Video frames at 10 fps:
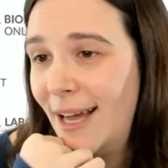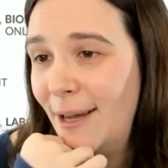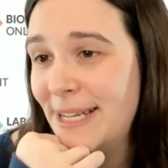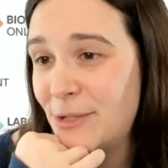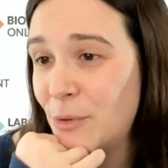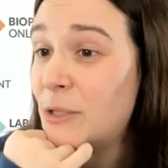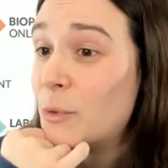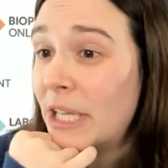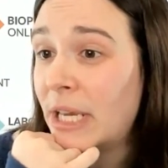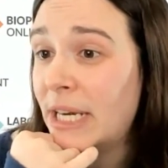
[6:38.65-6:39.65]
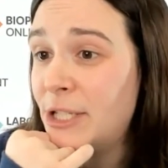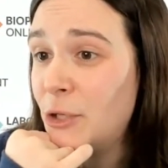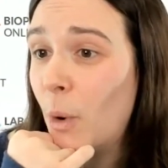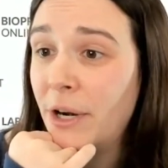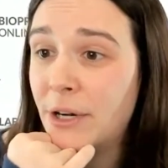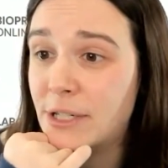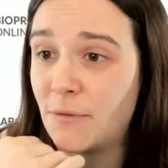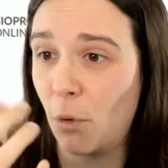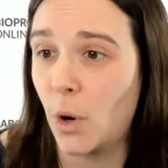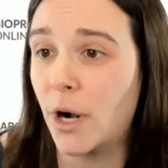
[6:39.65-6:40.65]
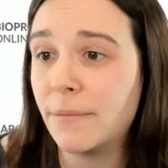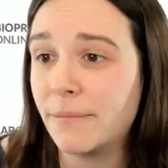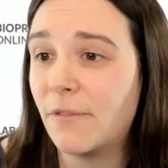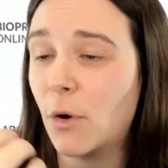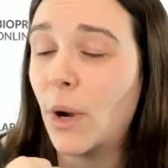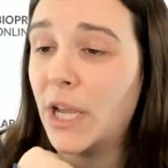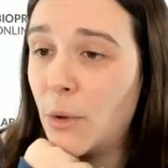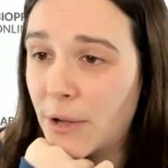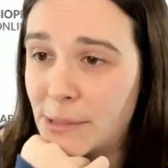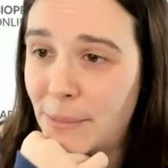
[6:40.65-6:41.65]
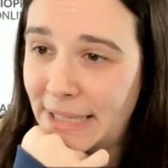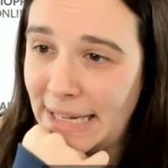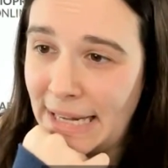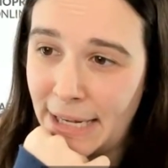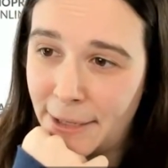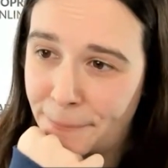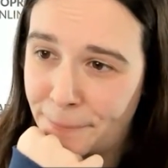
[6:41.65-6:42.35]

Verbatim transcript: is really going to do wonders for what you ultimately need?